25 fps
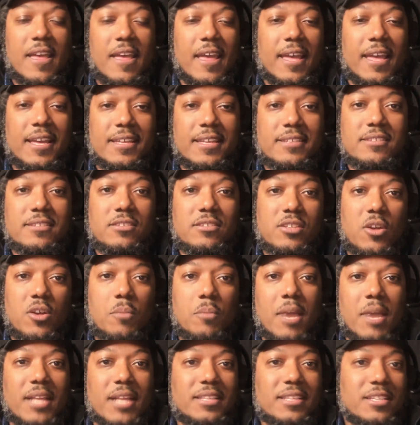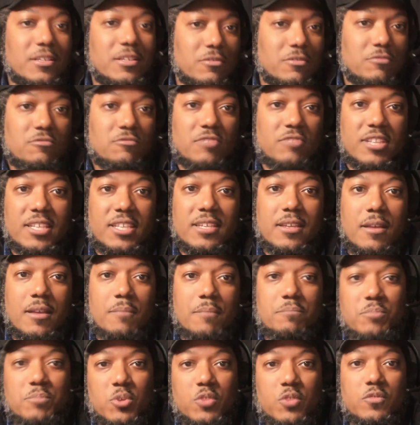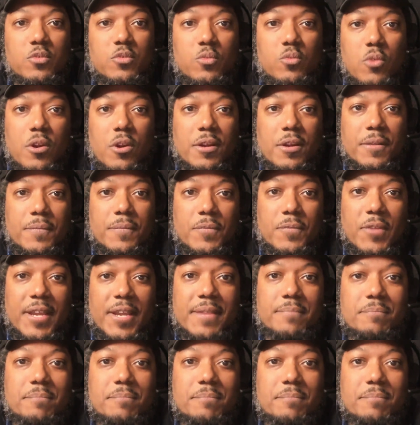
and modeling really beautiful work, right?